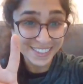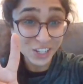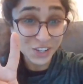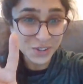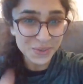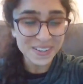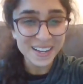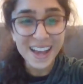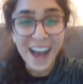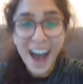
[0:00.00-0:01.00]
2?
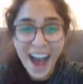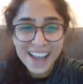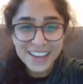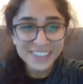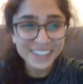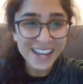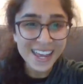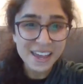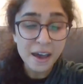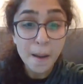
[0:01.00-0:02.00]
I
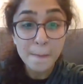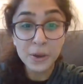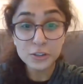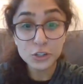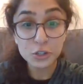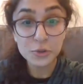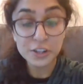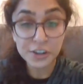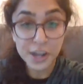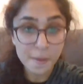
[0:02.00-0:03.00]
agree. Put 2
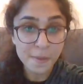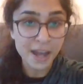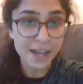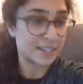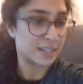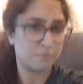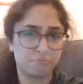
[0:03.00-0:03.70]
in your number bond.